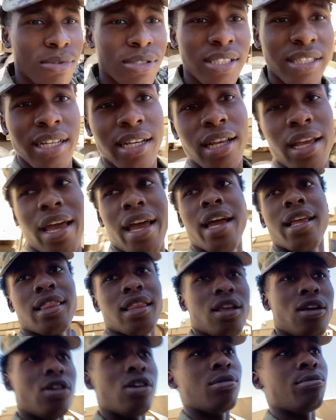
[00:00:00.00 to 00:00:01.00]
stay at
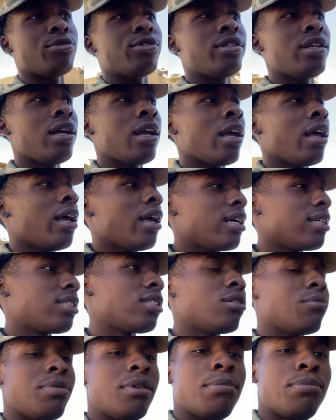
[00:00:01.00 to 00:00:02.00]
the armory, and
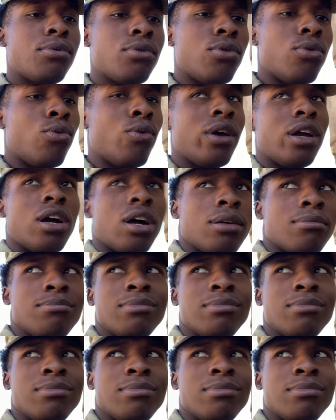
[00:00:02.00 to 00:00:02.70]
some people went on